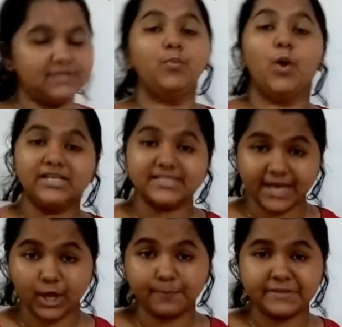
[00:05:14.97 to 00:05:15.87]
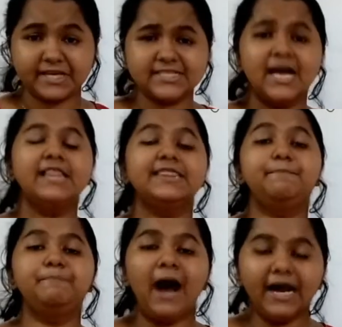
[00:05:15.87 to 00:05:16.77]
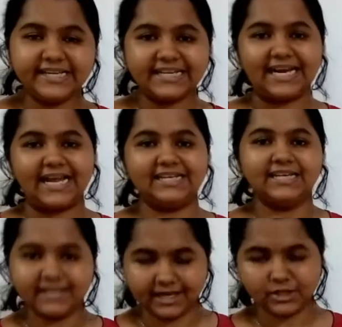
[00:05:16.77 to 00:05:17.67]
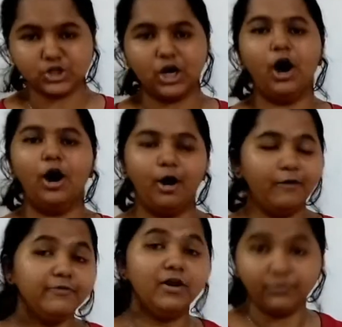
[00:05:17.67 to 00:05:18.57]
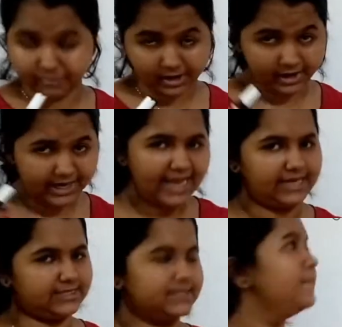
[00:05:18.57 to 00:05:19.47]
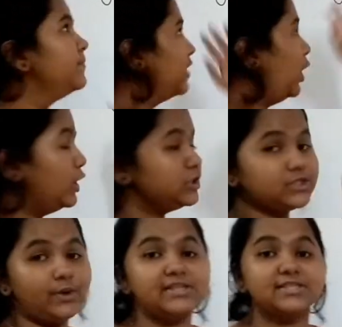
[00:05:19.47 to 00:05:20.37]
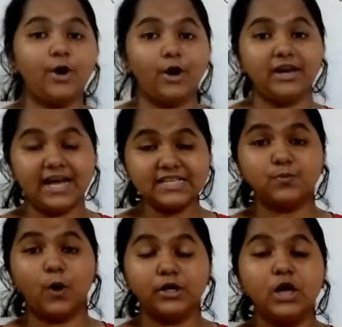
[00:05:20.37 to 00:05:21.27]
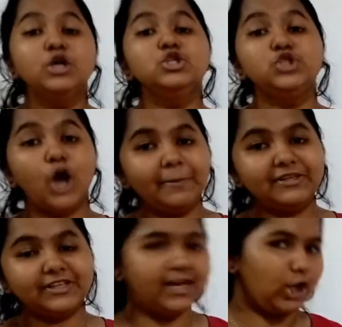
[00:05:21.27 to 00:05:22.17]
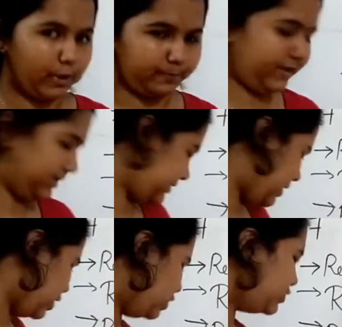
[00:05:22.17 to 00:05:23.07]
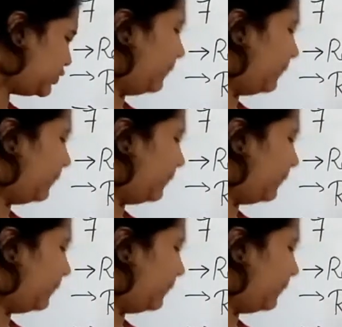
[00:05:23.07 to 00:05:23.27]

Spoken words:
What is ray optics? The particulate nature of light. Also, it's called as what? Geometrical optics. So,